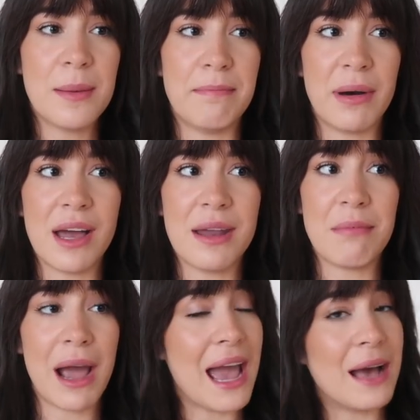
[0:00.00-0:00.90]
but
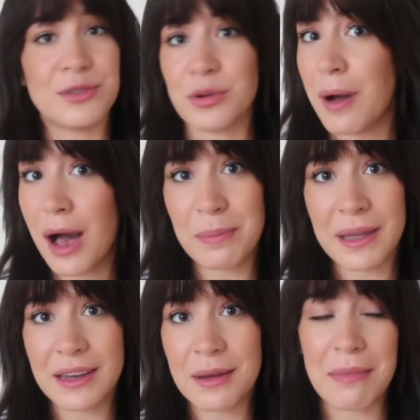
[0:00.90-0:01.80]
my abs are
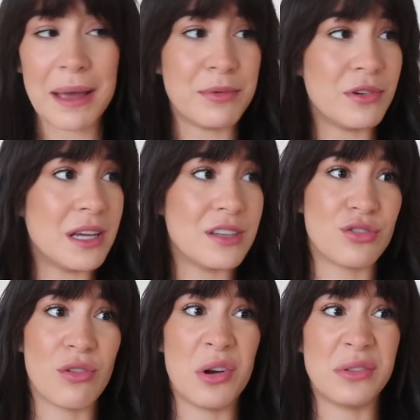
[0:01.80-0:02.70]
popping. My booty has
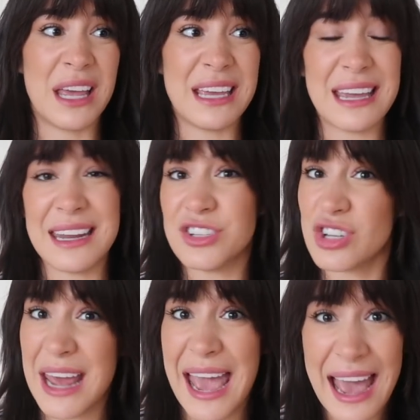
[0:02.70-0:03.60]
grown like 1.5 inches